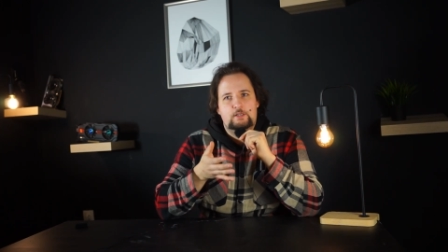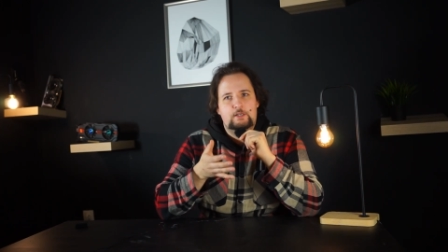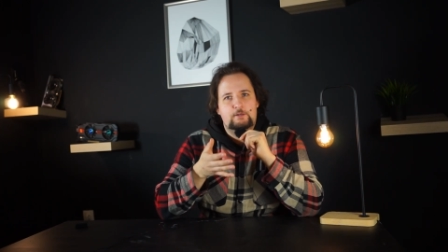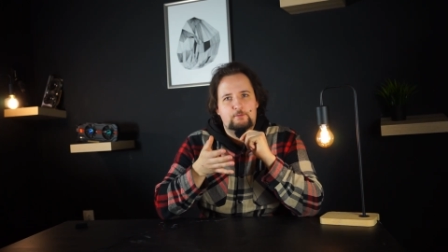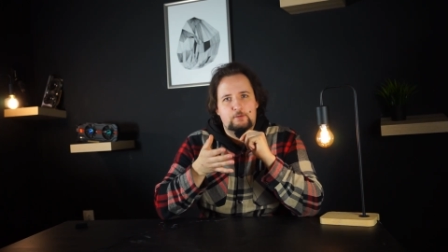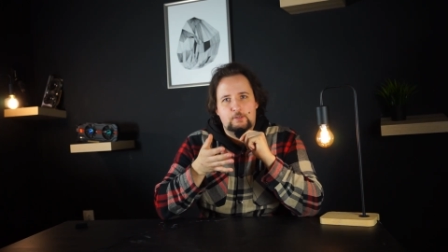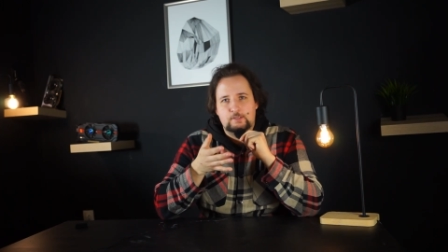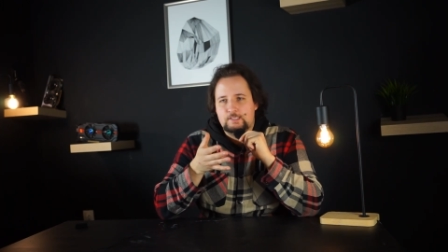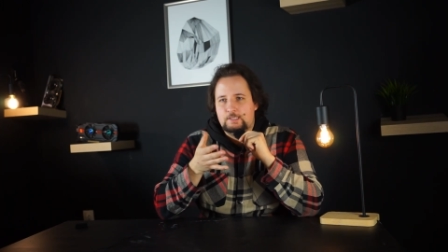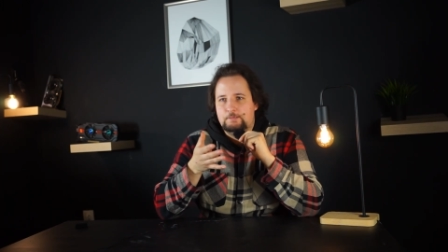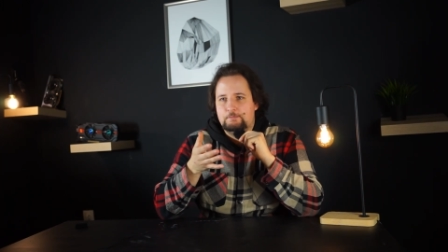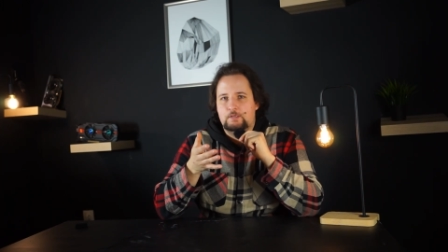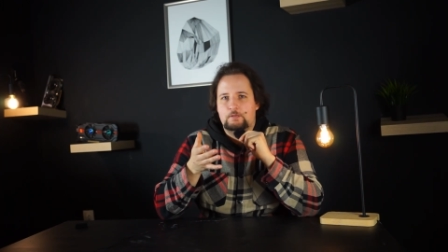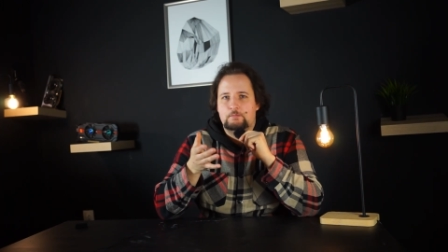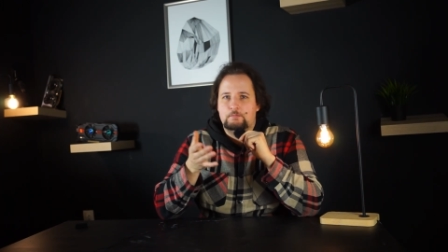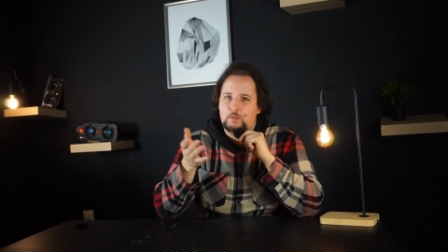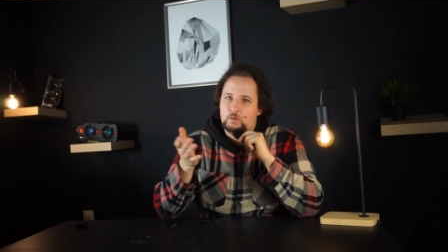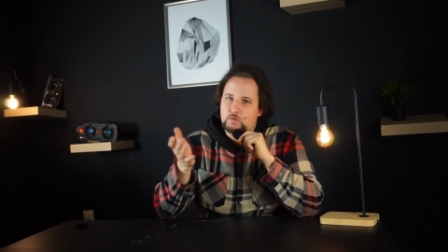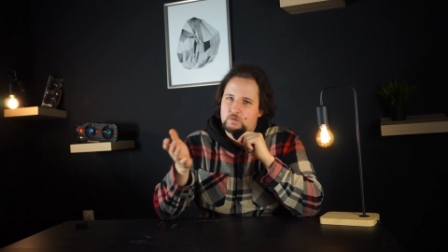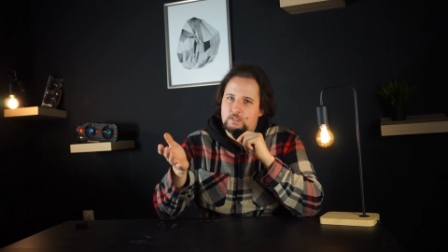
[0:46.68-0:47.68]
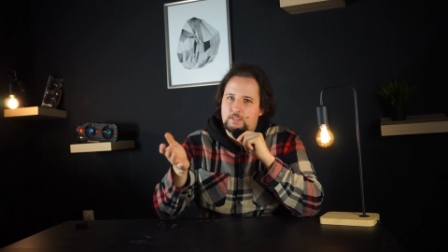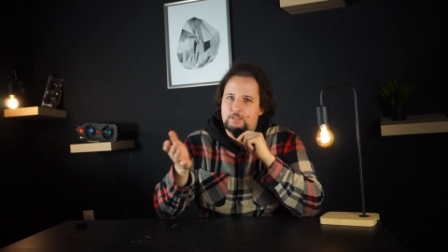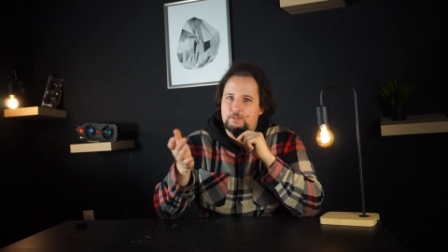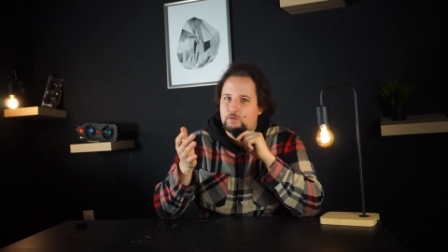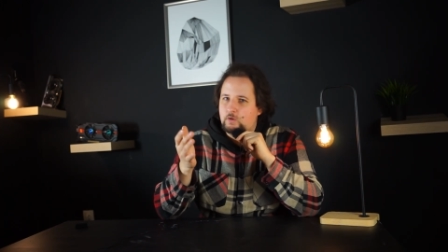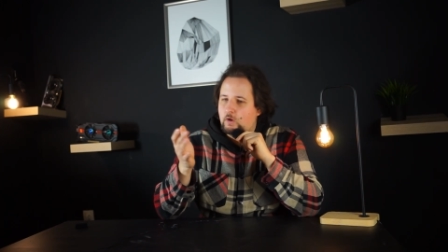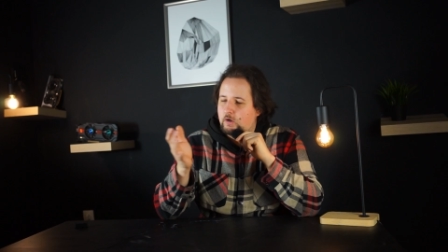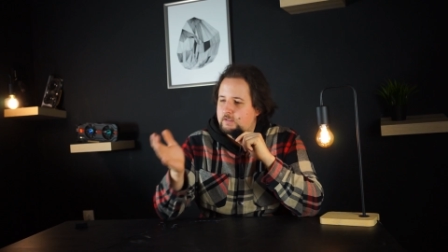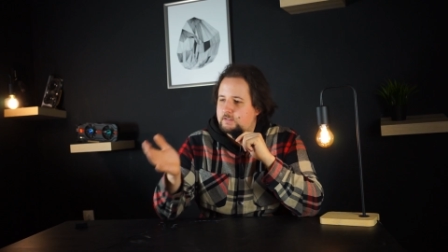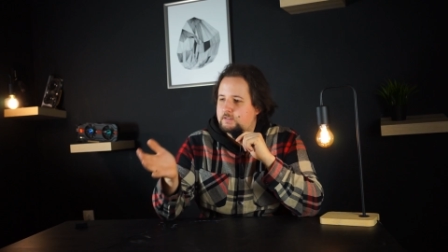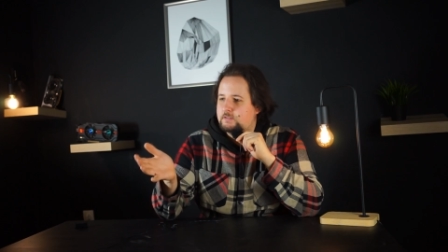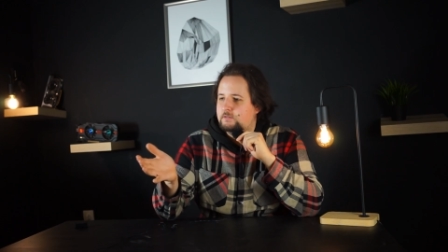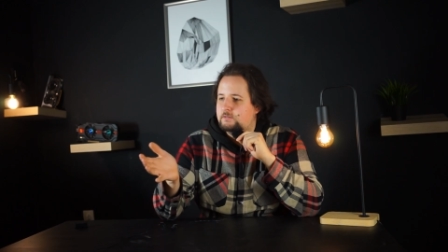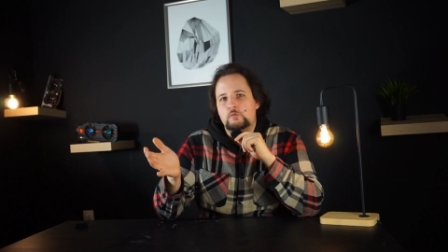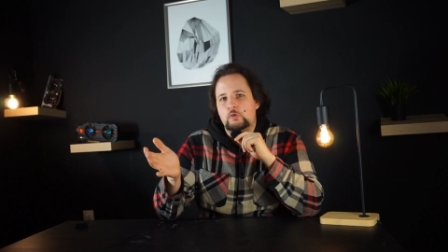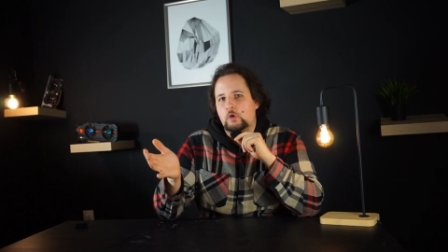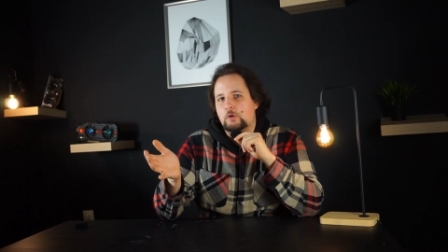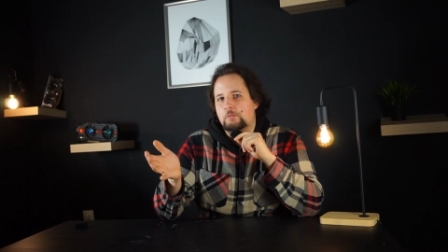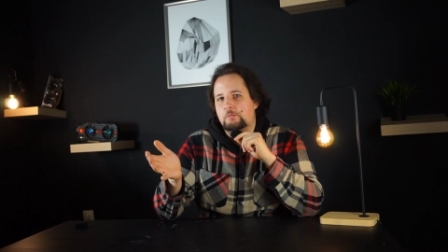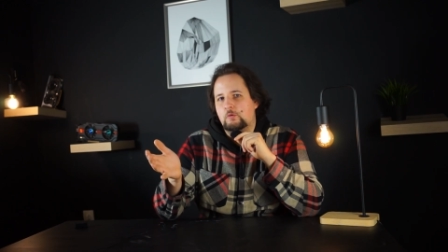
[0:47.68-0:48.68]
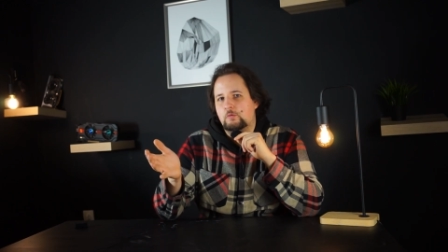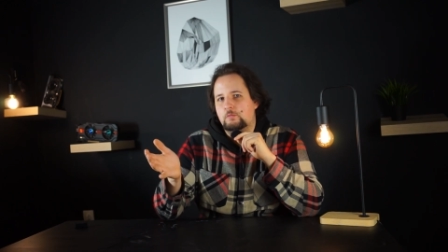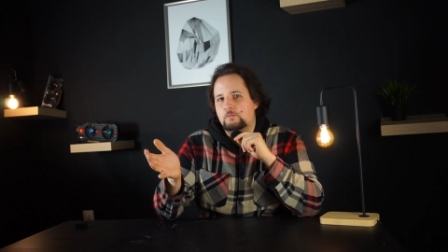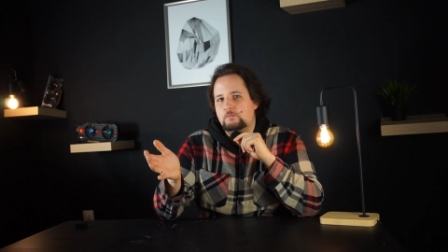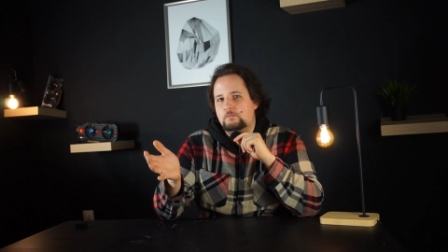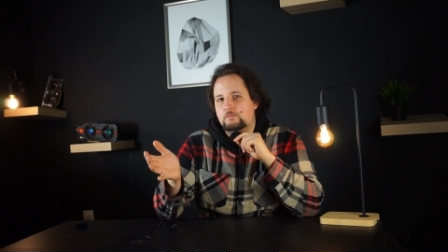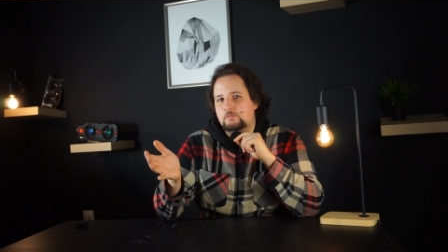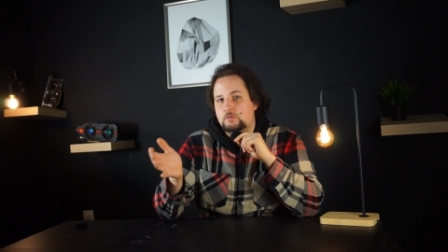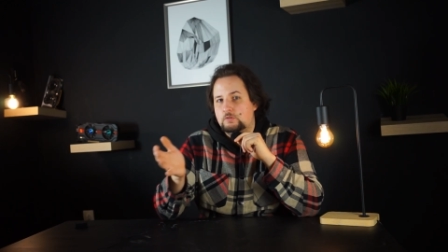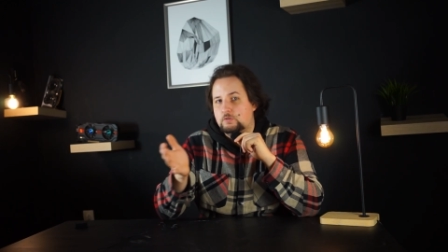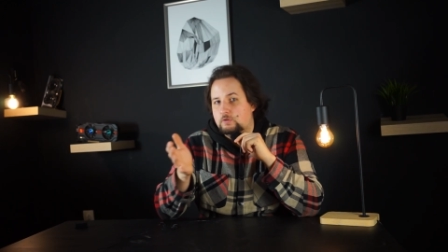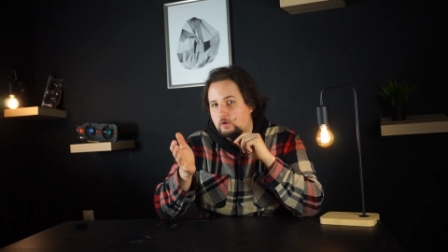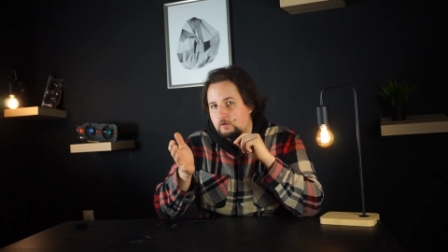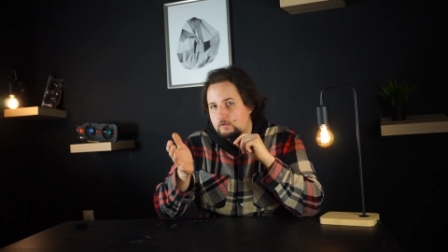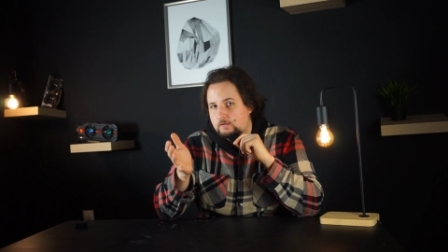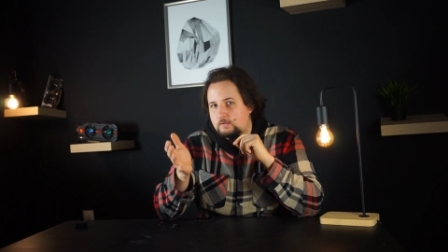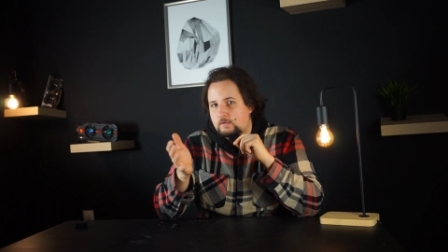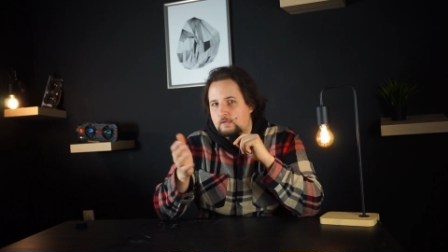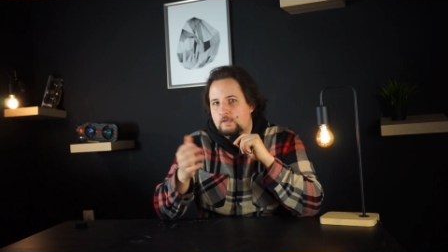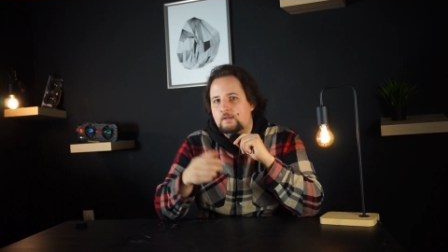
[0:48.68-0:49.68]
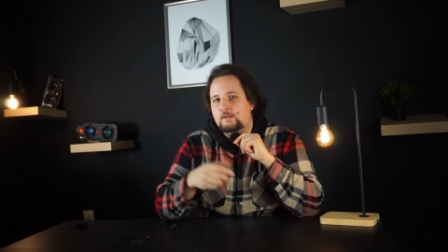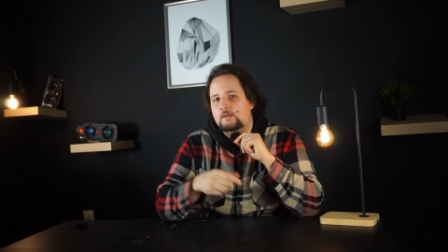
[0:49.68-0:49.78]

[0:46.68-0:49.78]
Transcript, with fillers: for example, mostly not turbo stock.